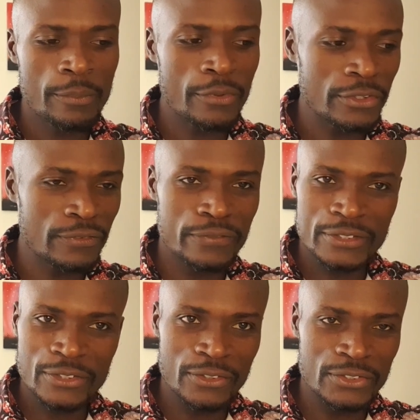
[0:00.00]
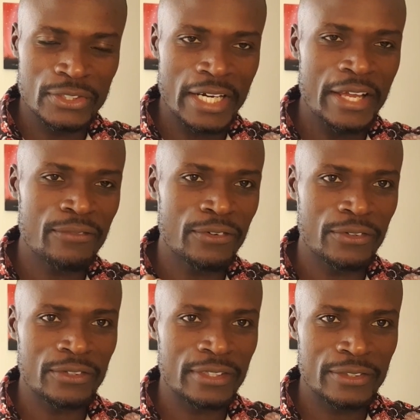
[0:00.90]
both physical drive
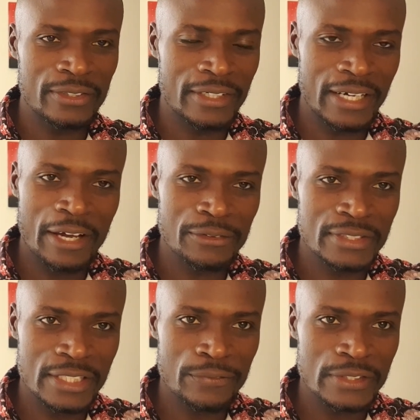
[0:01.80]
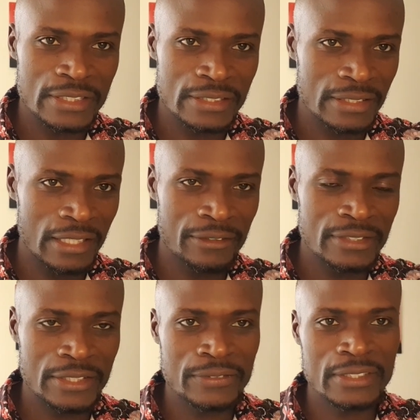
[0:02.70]
or cloud services.
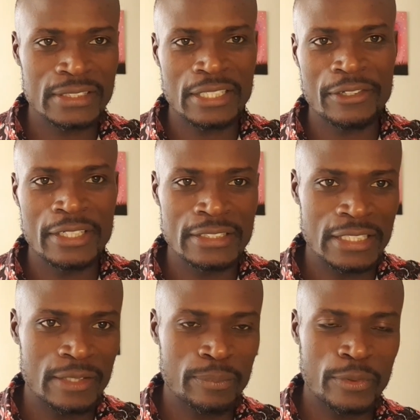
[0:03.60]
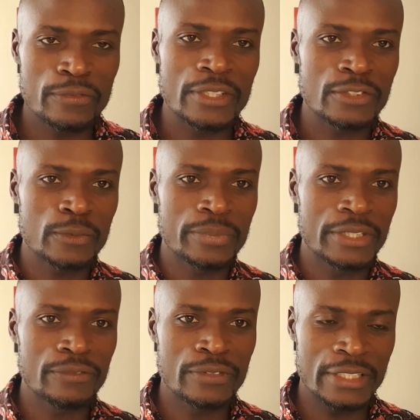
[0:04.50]
Cloud services nowadays are proving to
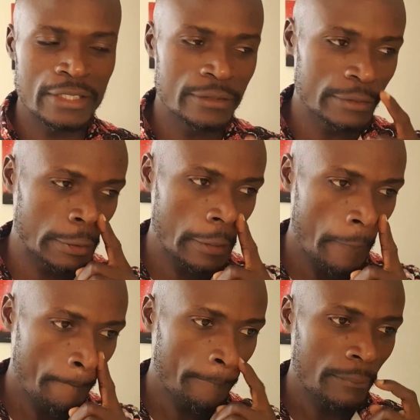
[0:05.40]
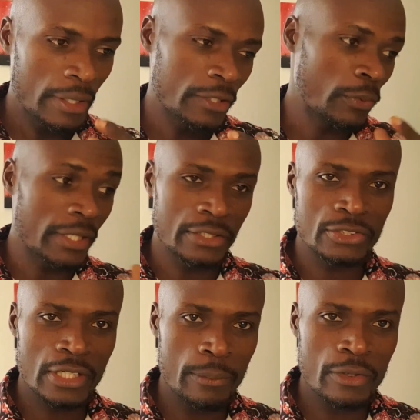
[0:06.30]
be very good, and we can
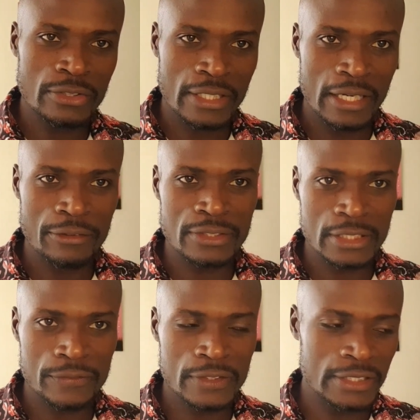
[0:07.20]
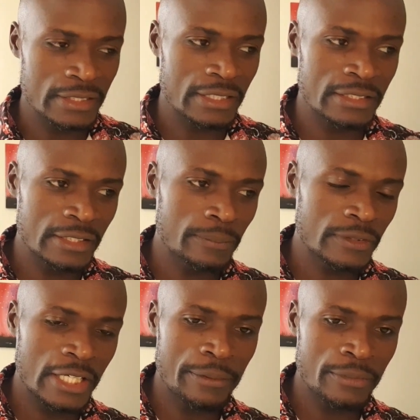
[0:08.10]
talk about cloud services at some
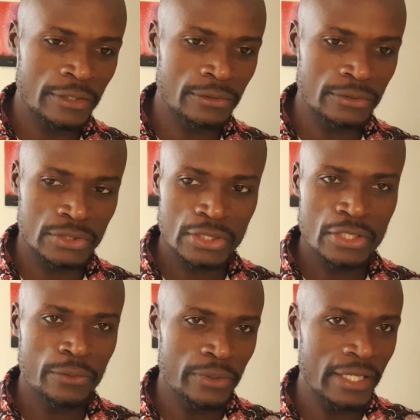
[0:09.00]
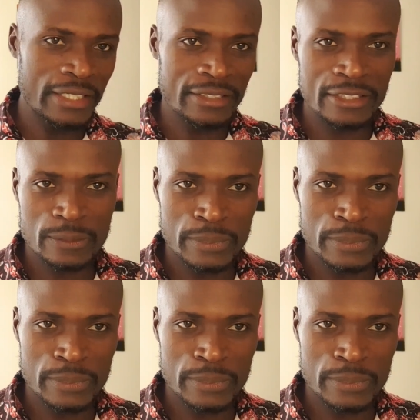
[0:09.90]
time because we are in this